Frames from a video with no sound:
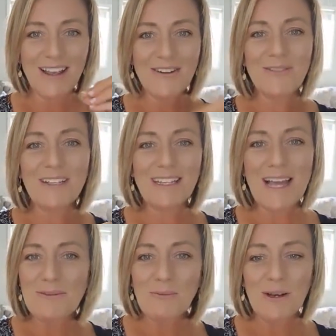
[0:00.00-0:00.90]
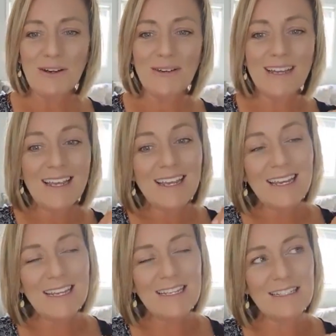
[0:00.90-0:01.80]
really unwell
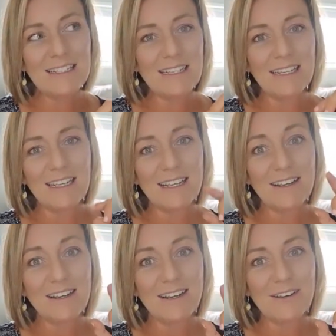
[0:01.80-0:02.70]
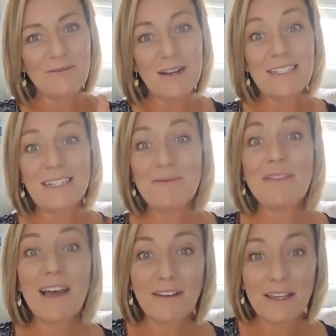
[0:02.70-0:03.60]
is resting
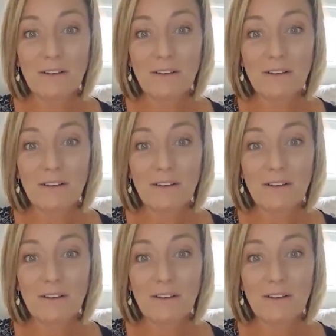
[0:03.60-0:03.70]
without guilt.